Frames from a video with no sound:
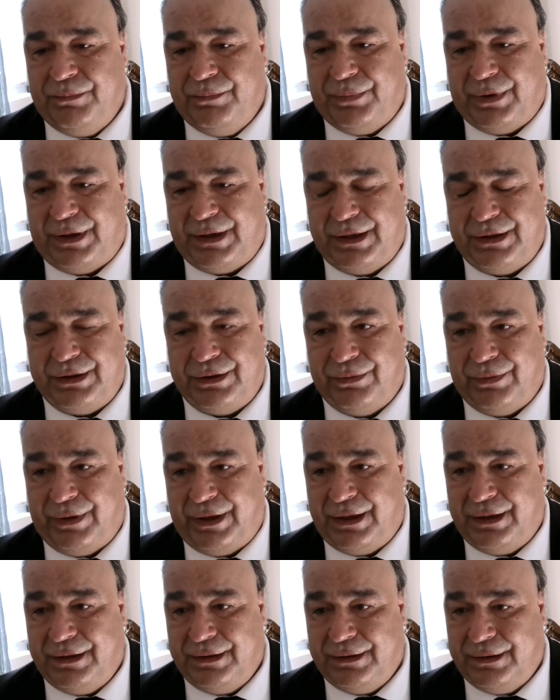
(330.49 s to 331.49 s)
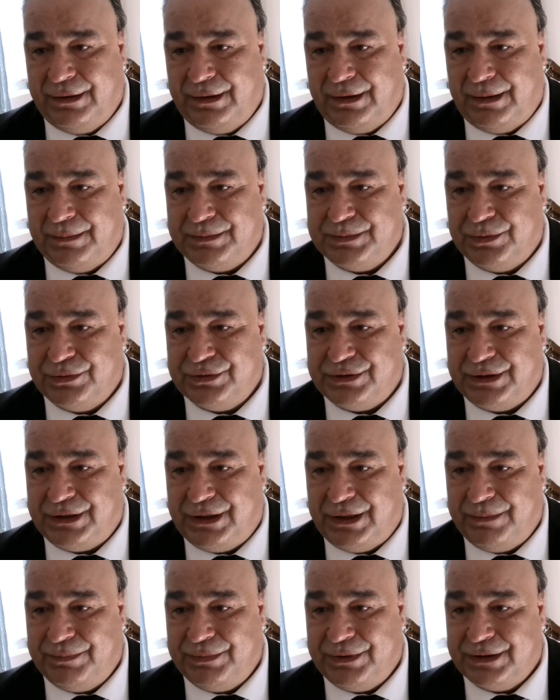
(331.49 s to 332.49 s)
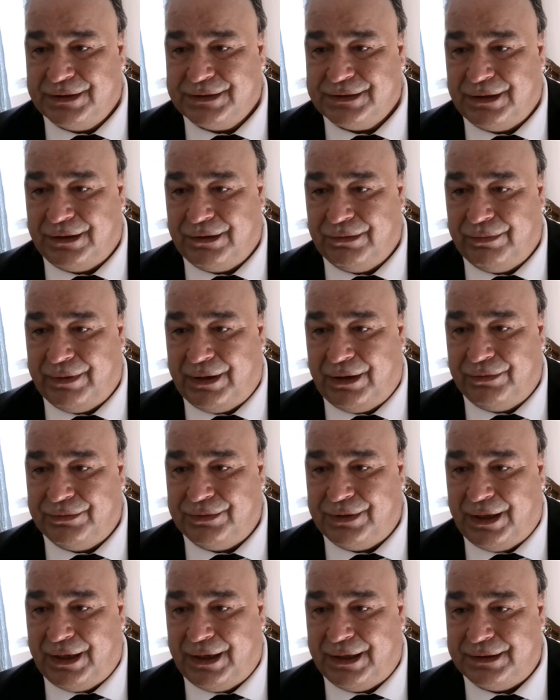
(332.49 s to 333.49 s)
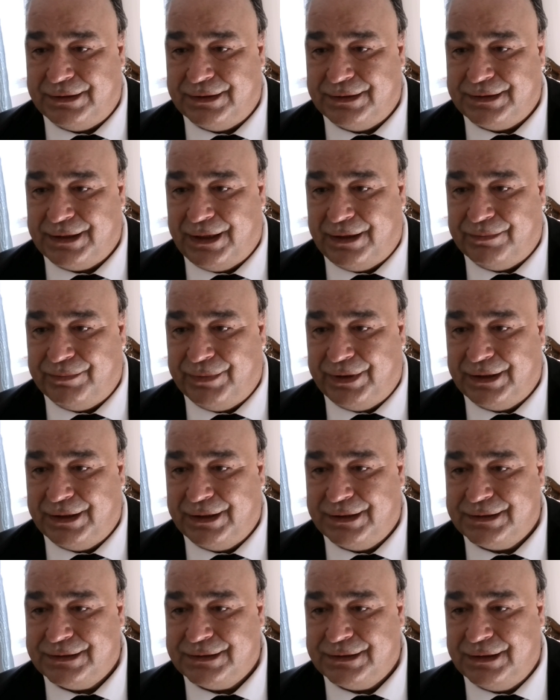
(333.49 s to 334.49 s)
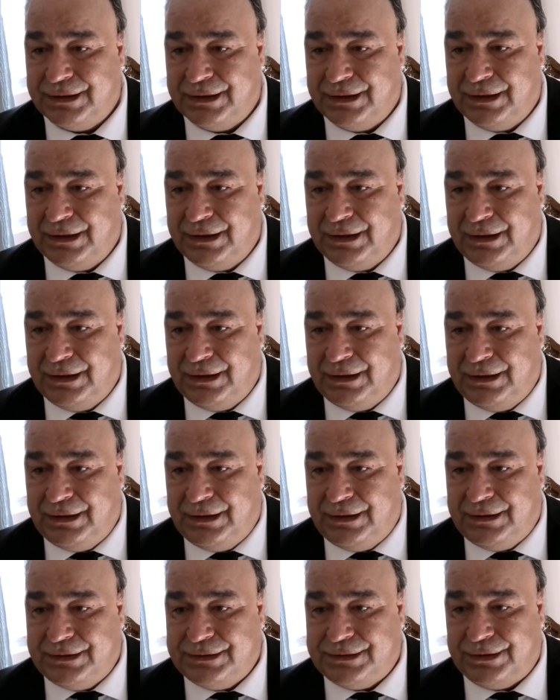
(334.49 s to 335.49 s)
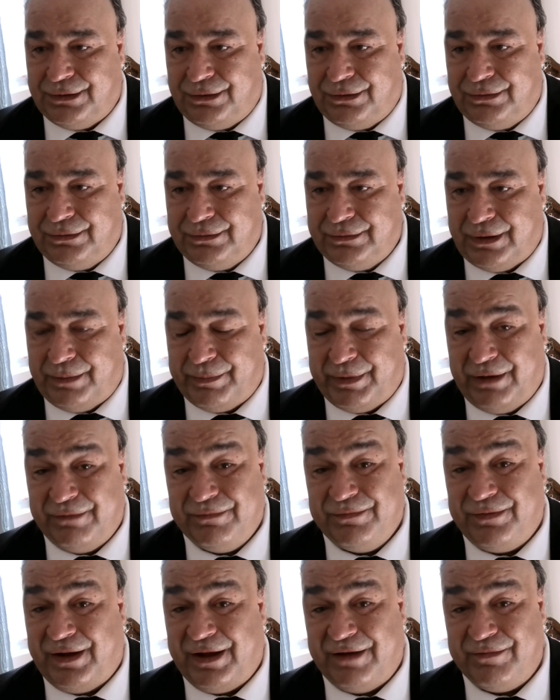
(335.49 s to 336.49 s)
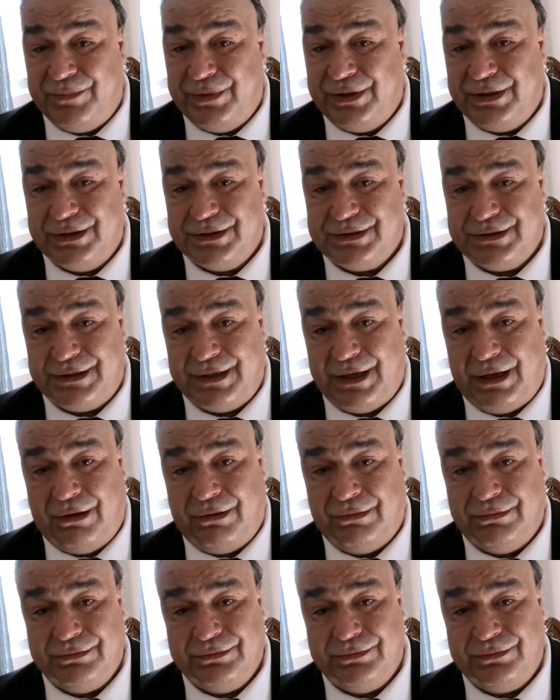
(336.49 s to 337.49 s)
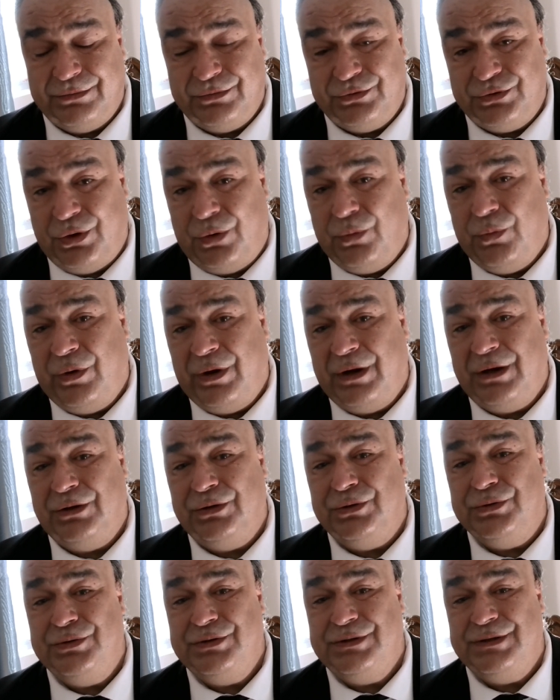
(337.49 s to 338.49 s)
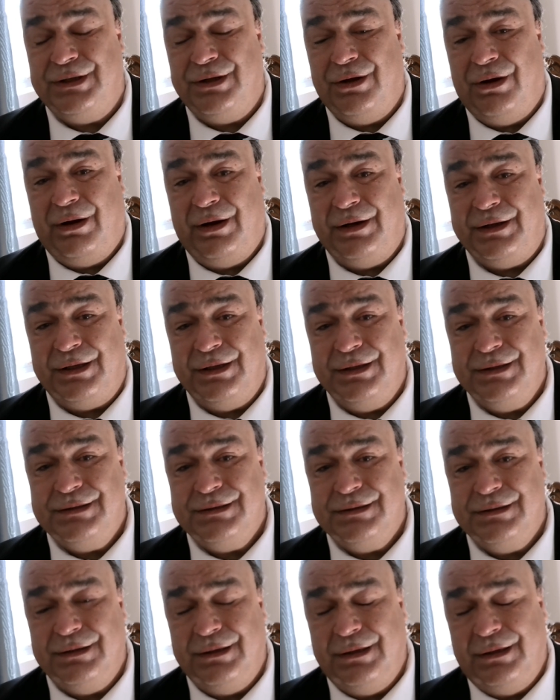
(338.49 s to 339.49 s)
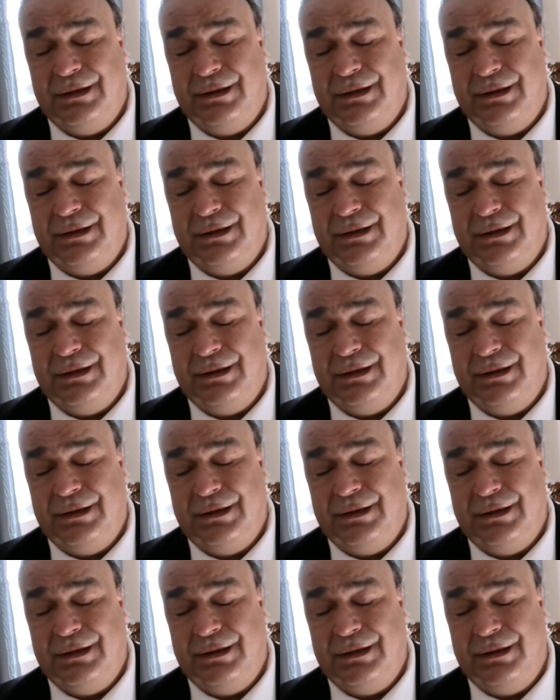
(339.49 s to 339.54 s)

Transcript: But anyway, I'm supposed to keep this at around 9 to 10 minutes. So I'm at 5 minutes now. Don't want to lose the audience,